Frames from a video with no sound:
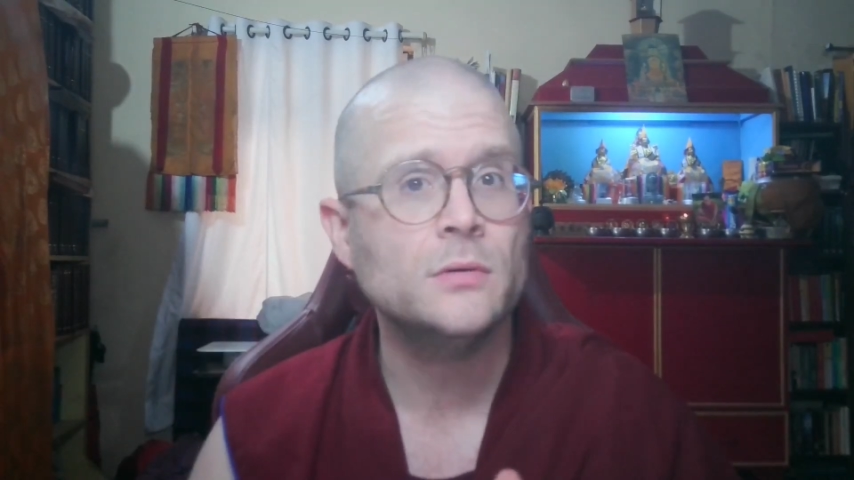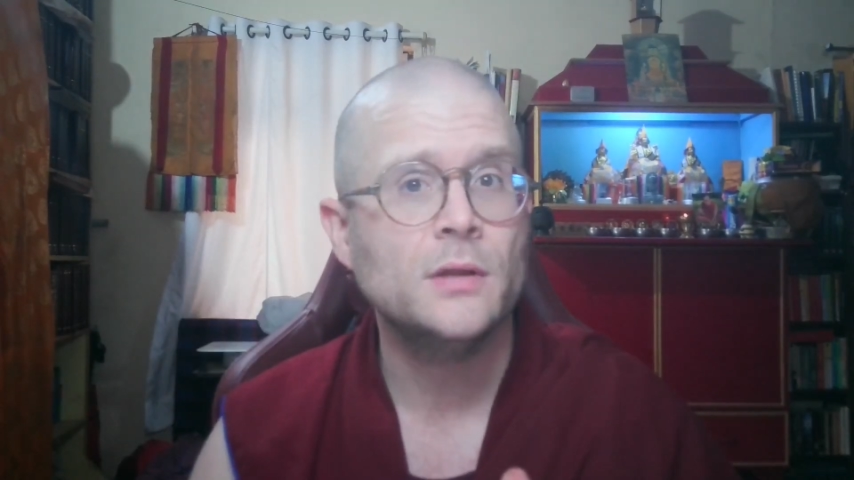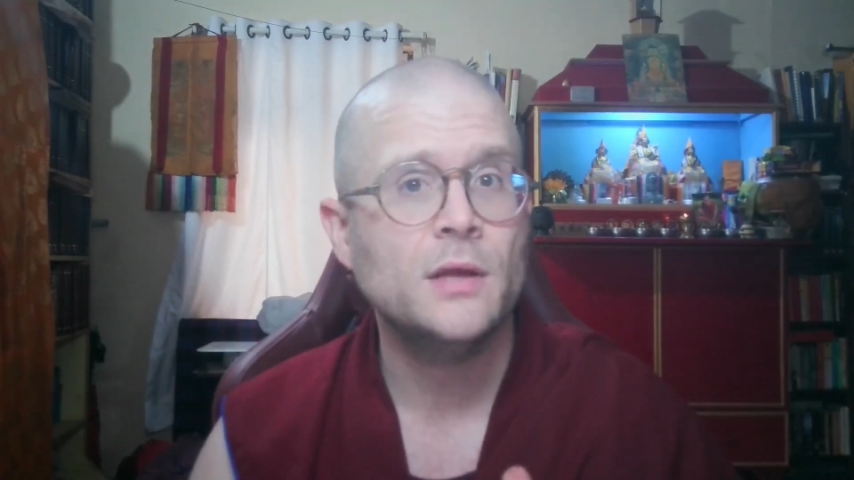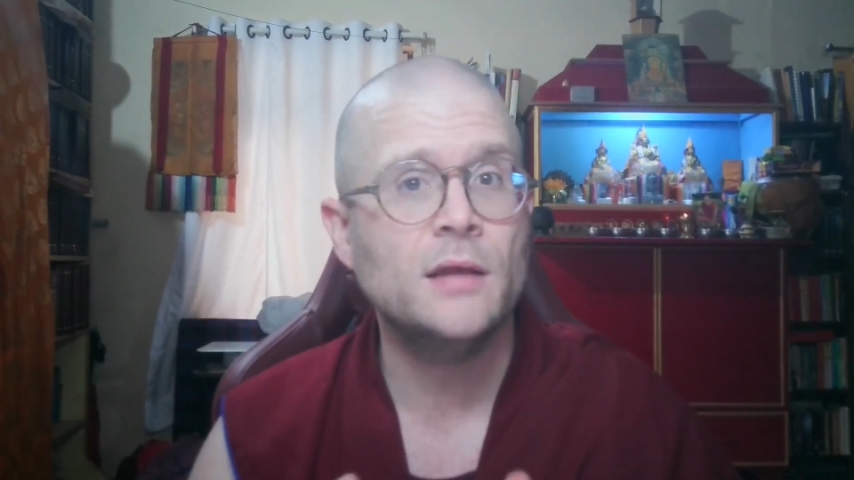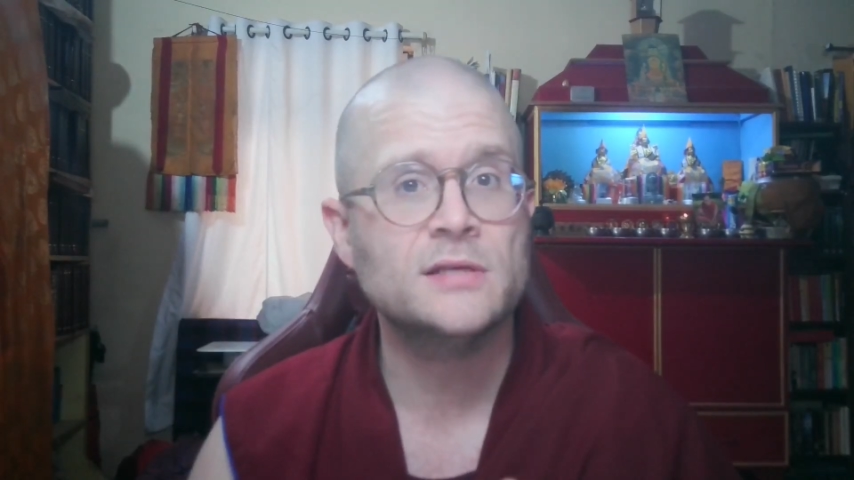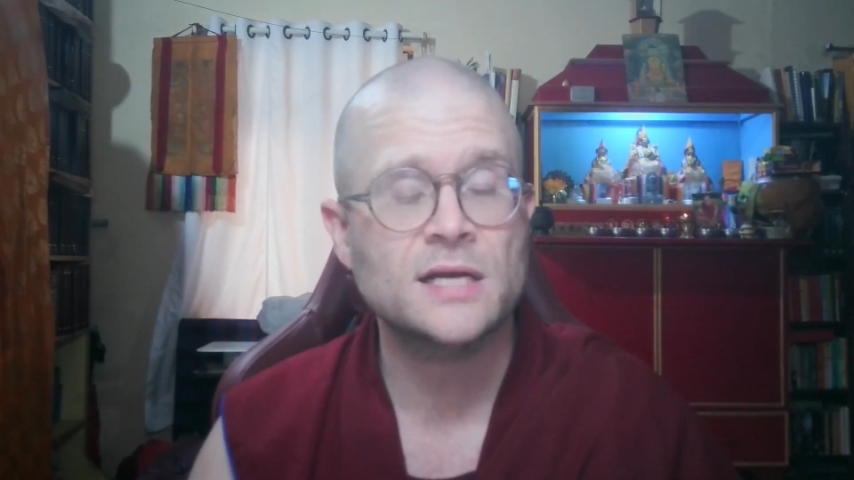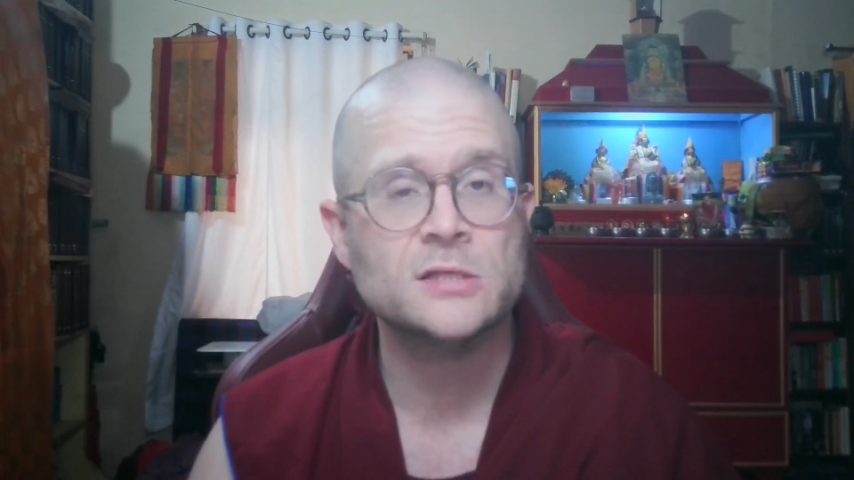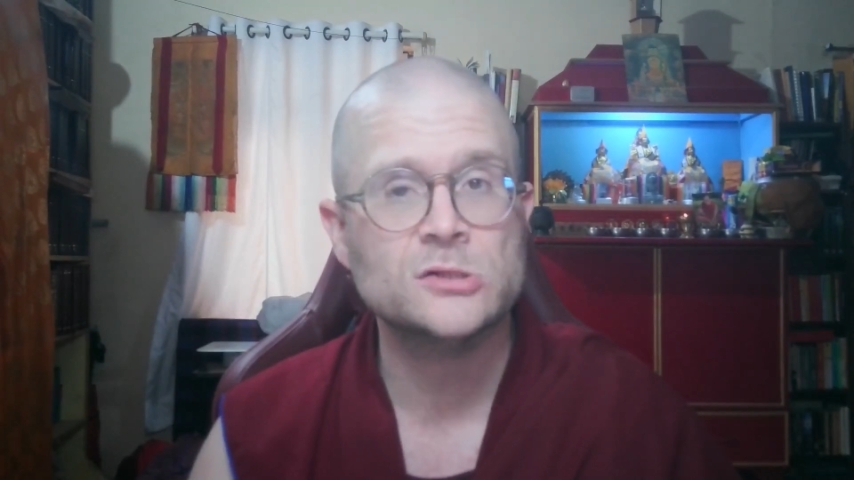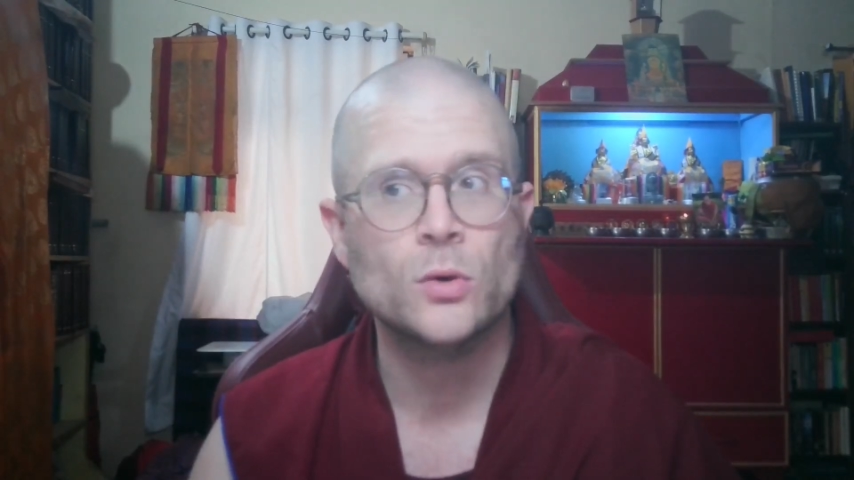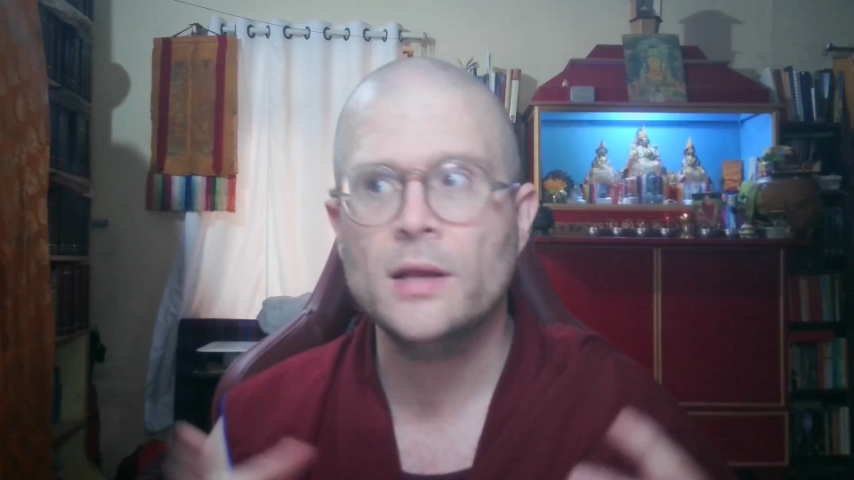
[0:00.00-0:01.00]
in the second
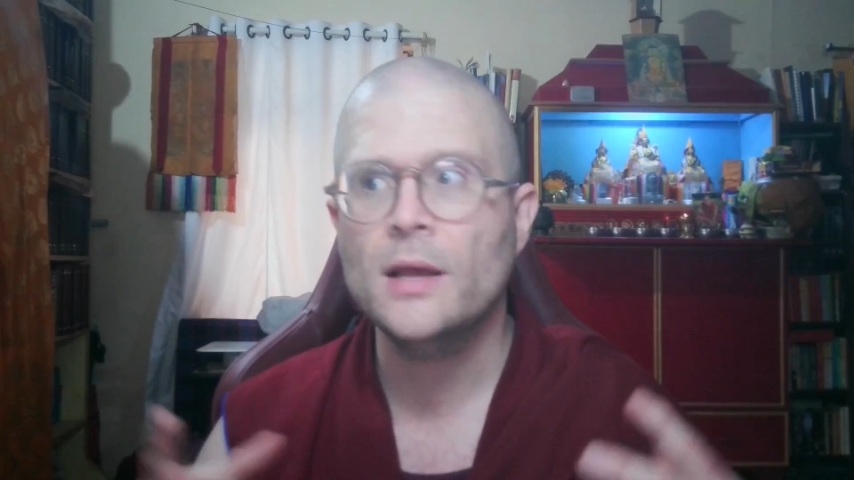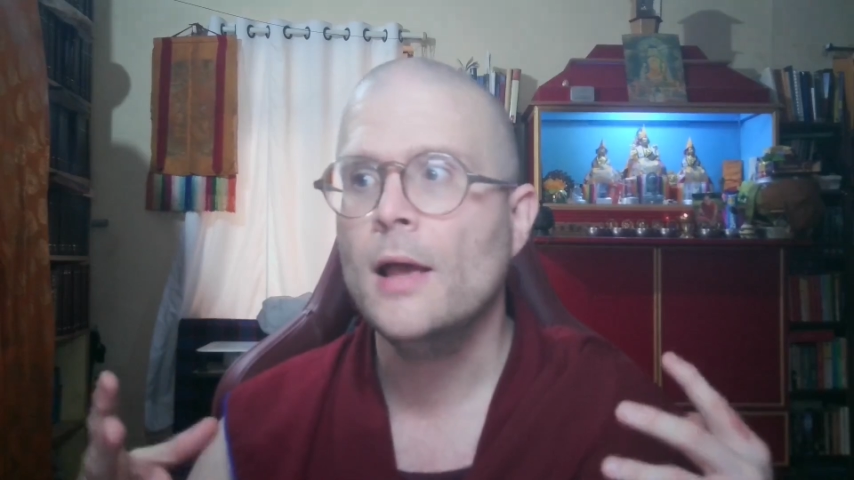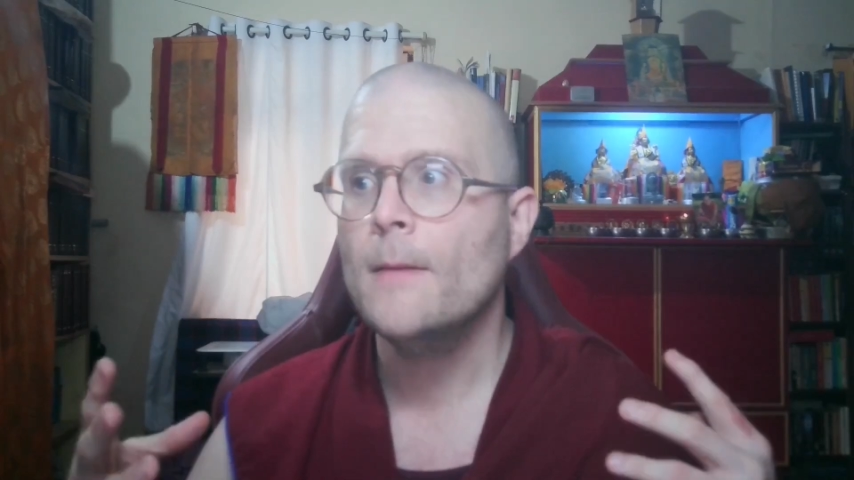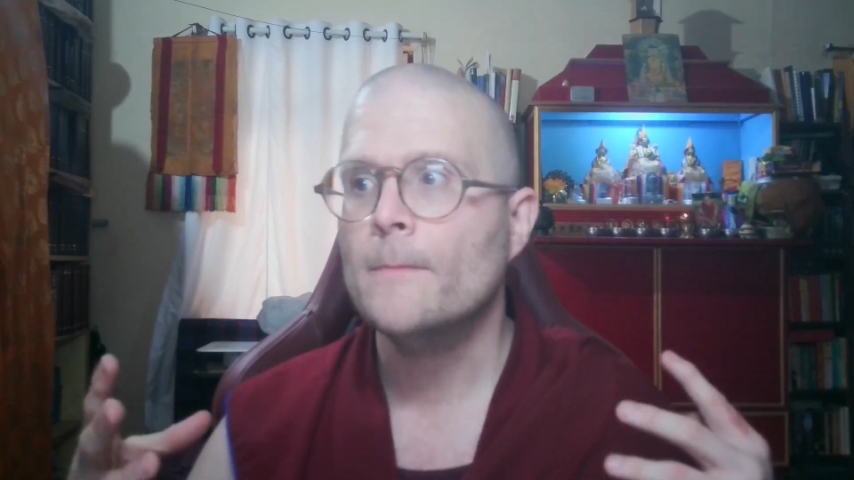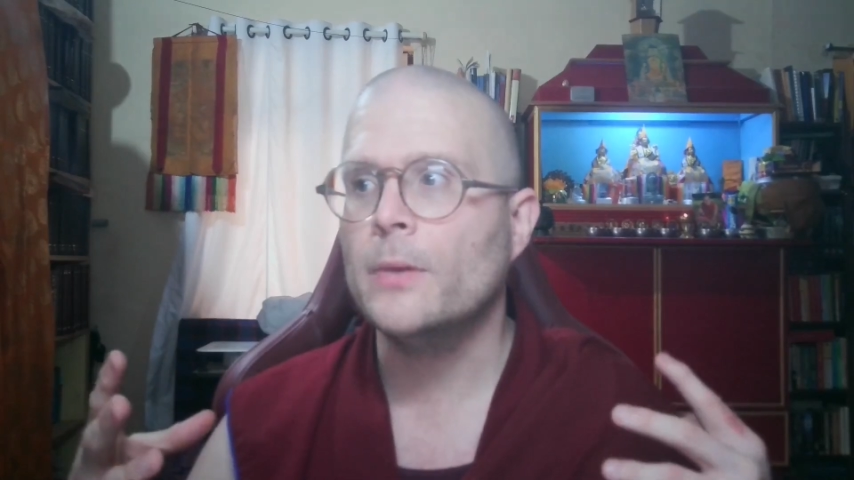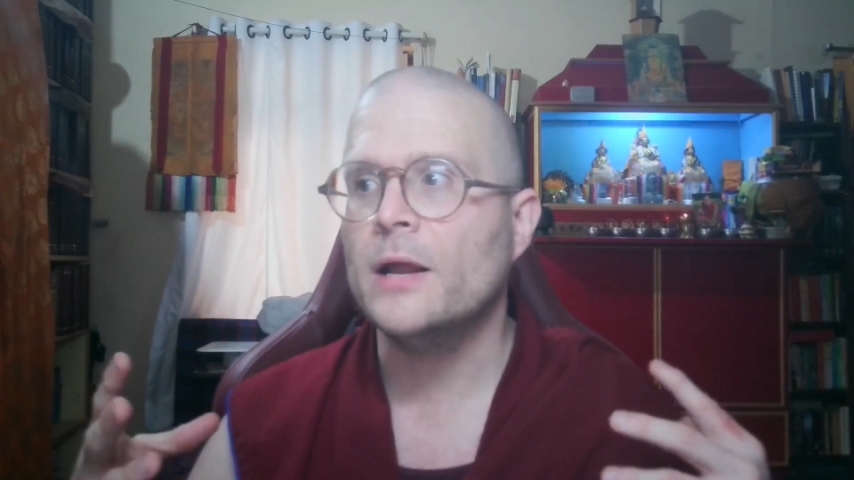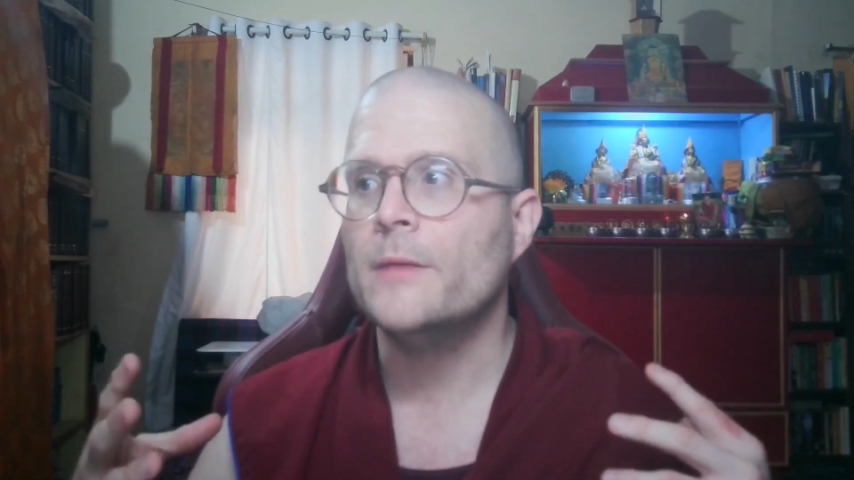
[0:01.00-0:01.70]
story, but